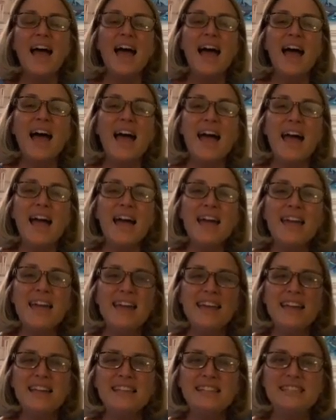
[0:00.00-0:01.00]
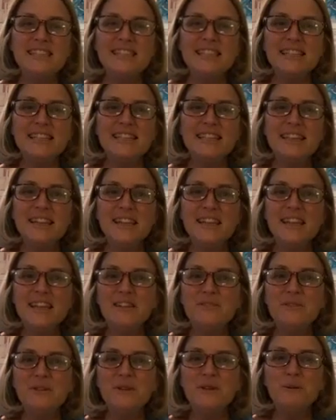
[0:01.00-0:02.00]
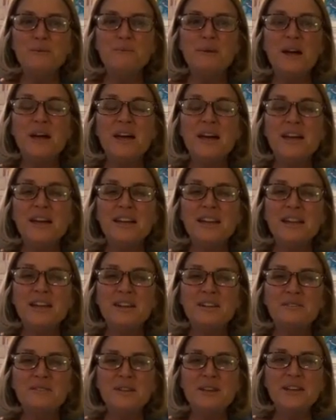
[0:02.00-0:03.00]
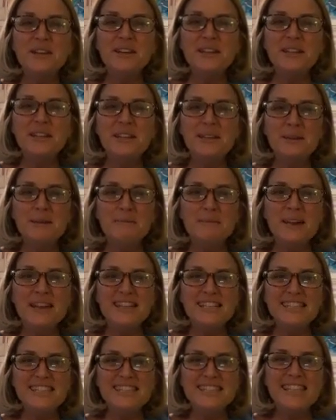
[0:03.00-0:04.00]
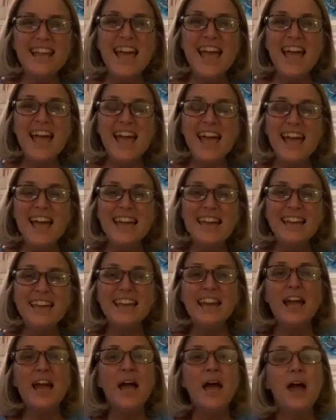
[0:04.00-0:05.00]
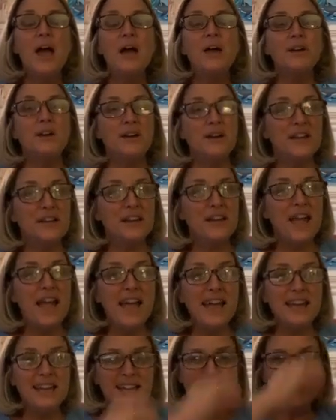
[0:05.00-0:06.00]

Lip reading: I hate to leave you, but I really must say, good night,